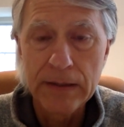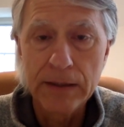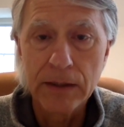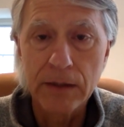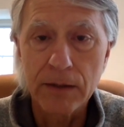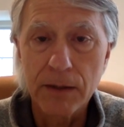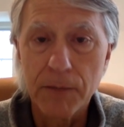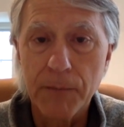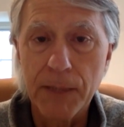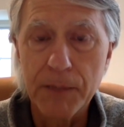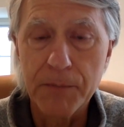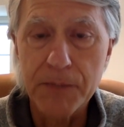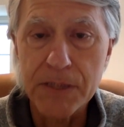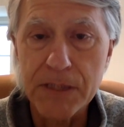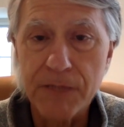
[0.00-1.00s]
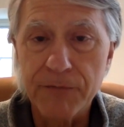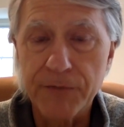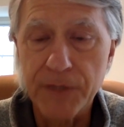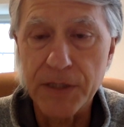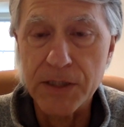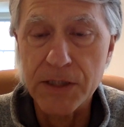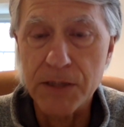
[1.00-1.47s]
That might be
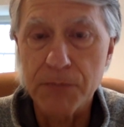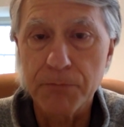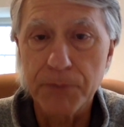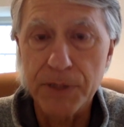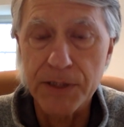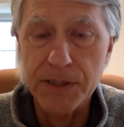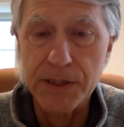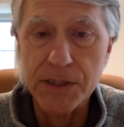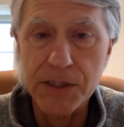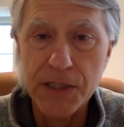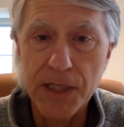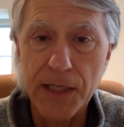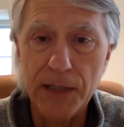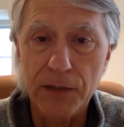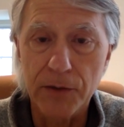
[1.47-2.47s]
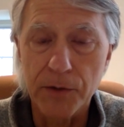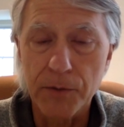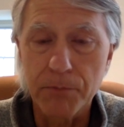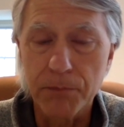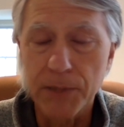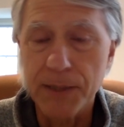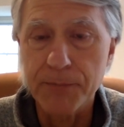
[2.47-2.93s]
something as simple as a scale or a
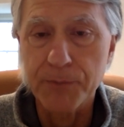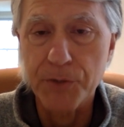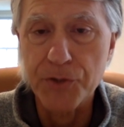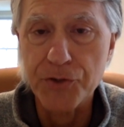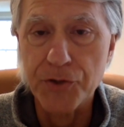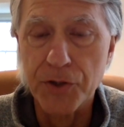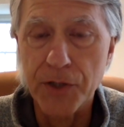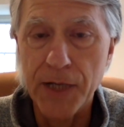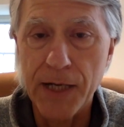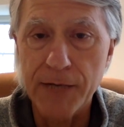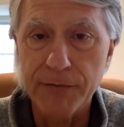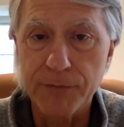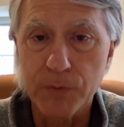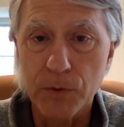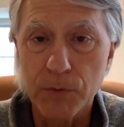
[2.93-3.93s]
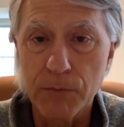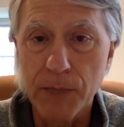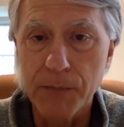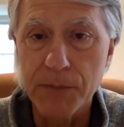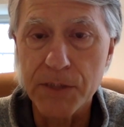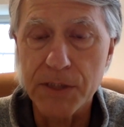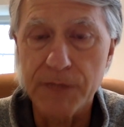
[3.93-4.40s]
blood pressure cuff, or
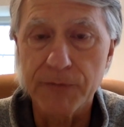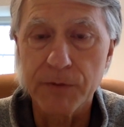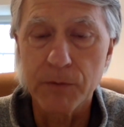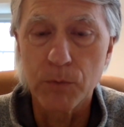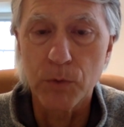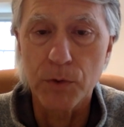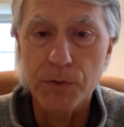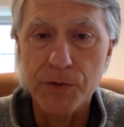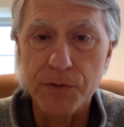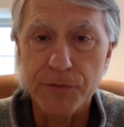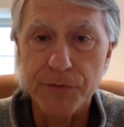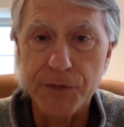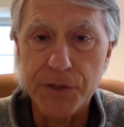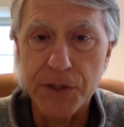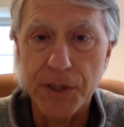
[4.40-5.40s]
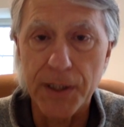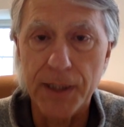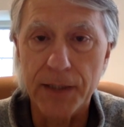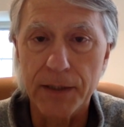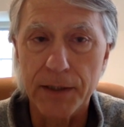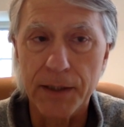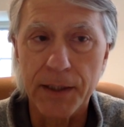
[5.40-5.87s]
maybe something more
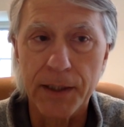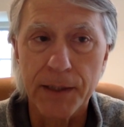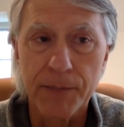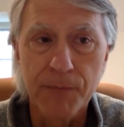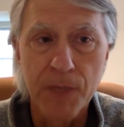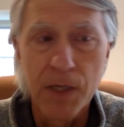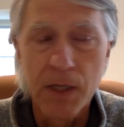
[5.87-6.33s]
sophisticated like a